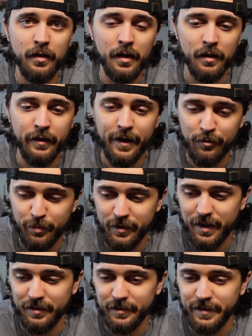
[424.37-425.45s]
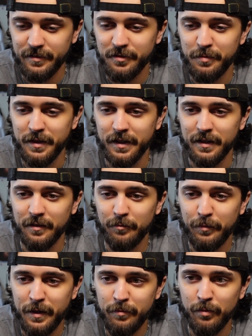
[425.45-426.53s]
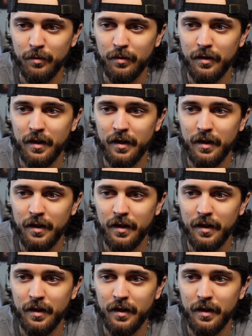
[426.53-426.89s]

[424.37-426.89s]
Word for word: uh, last but not least, being people.